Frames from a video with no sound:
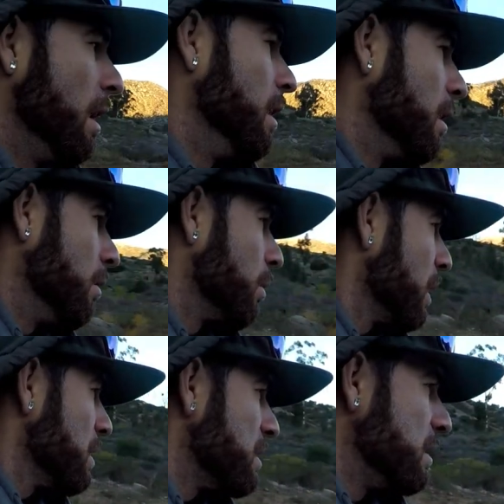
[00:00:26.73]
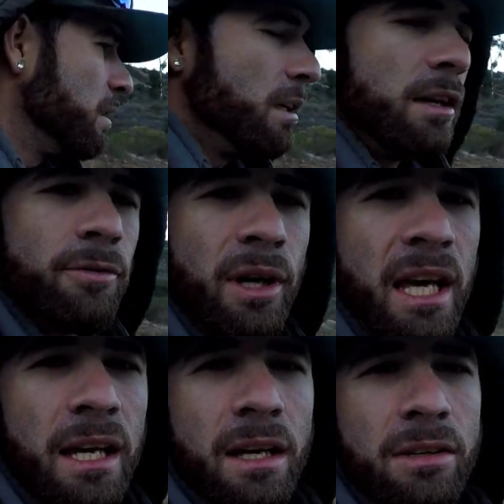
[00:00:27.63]
And uh, we're gonna see if we
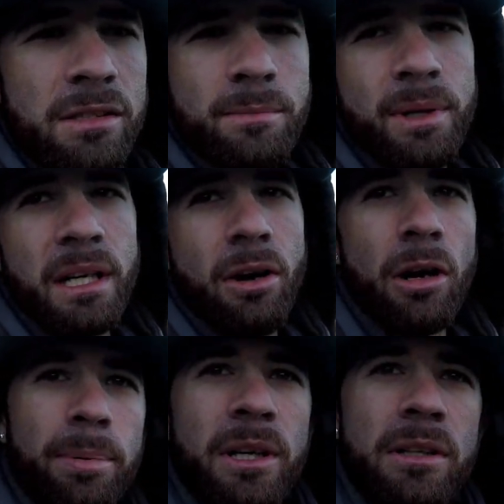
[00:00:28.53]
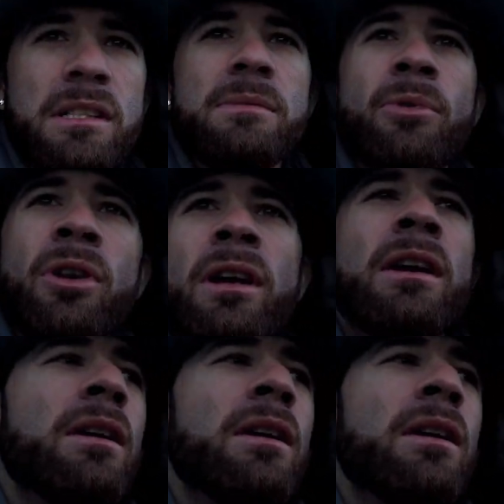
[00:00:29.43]
can't get on some big carp here this morning.